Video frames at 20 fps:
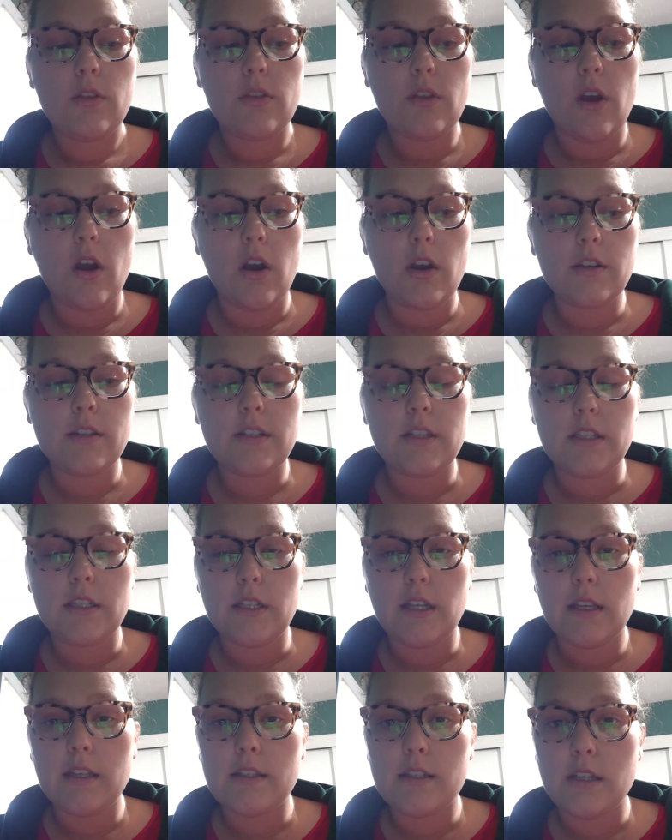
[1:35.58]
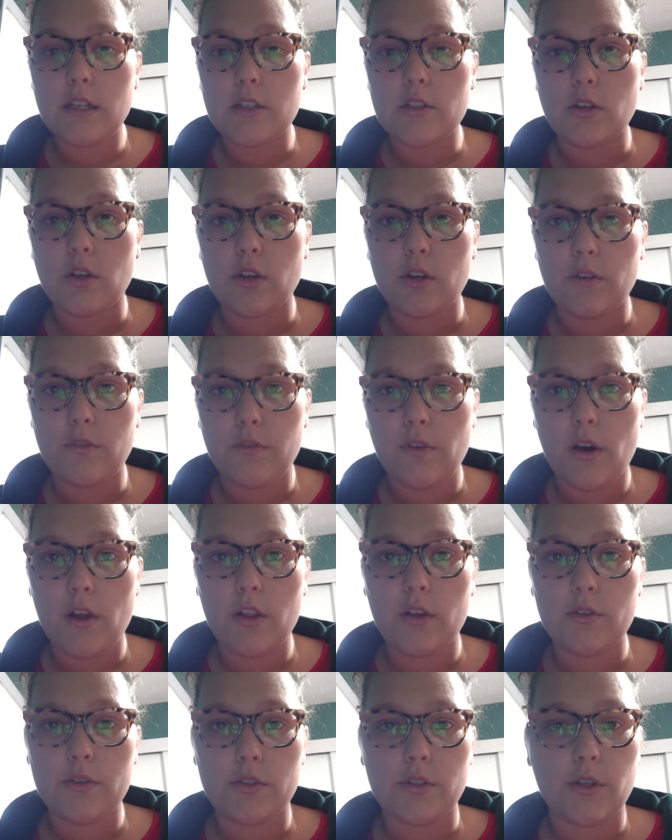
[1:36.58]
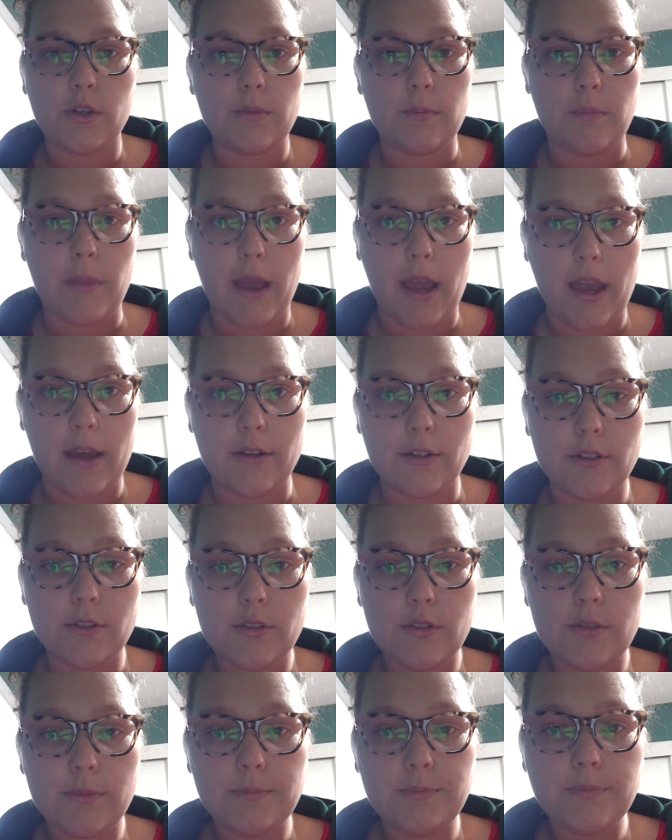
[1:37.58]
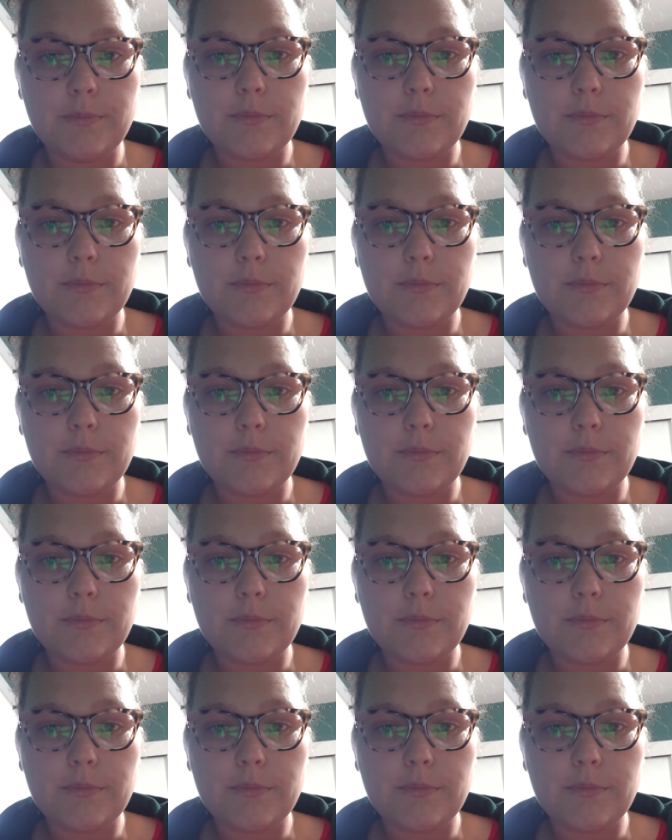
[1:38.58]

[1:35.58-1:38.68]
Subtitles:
our statistics are going to follow certain patterns.